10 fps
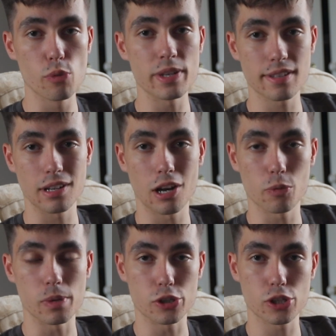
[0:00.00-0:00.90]
them into
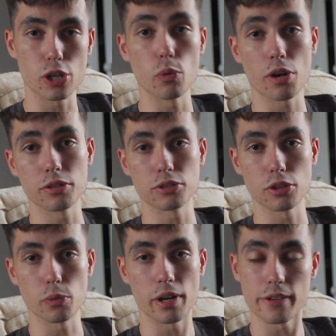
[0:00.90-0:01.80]
Lightroom and show you what I'll
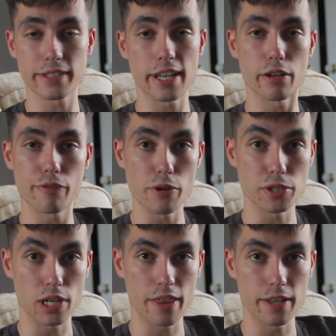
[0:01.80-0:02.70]
do when I was to edit a
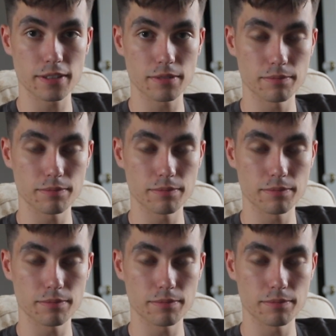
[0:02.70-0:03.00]
photo like this.